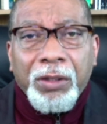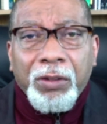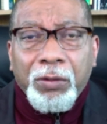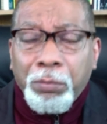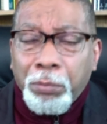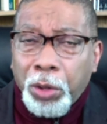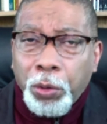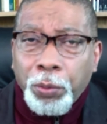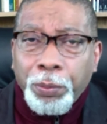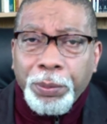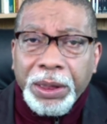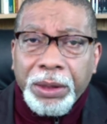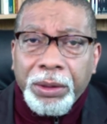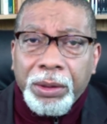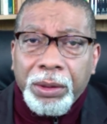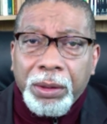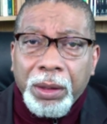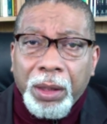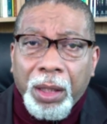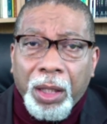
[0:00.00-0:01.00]

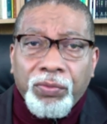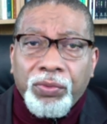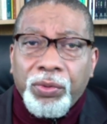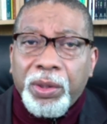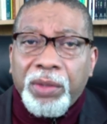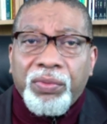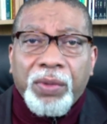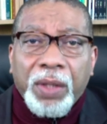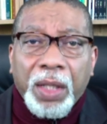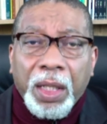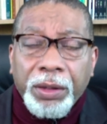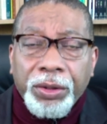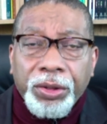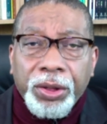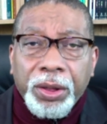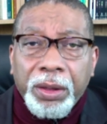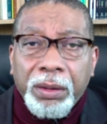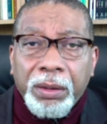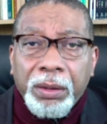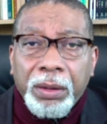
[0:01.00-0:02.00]
moments of
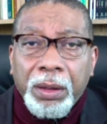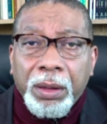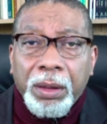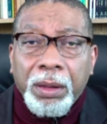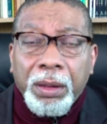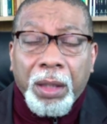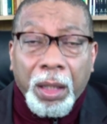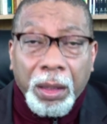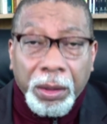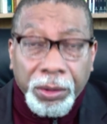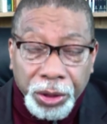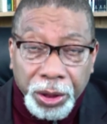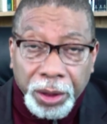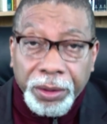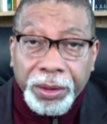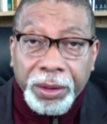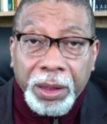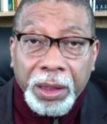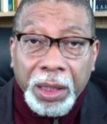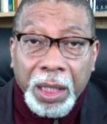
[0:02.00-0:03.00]
reflection by
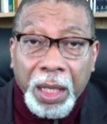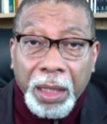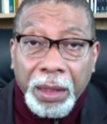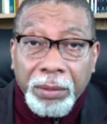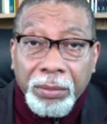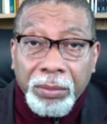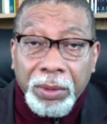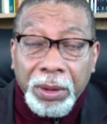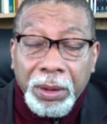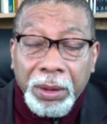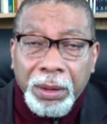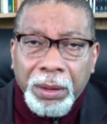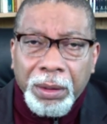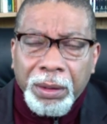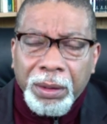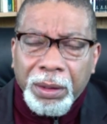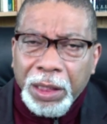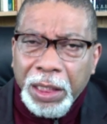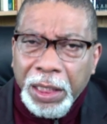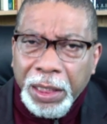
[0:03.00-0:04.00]
just that,
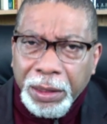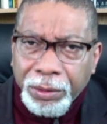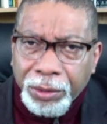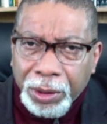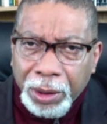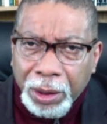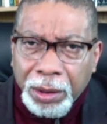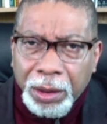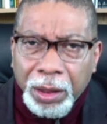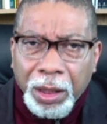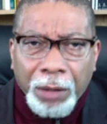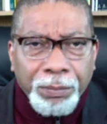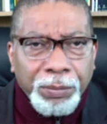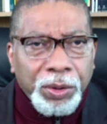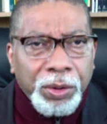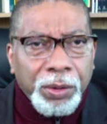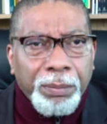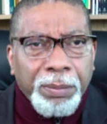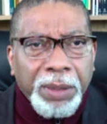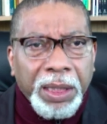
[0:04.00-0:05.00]
things that come
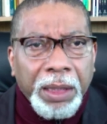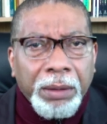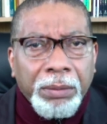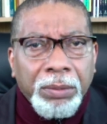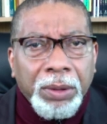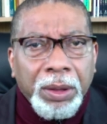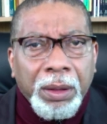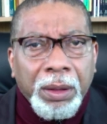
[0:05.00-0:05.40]
to me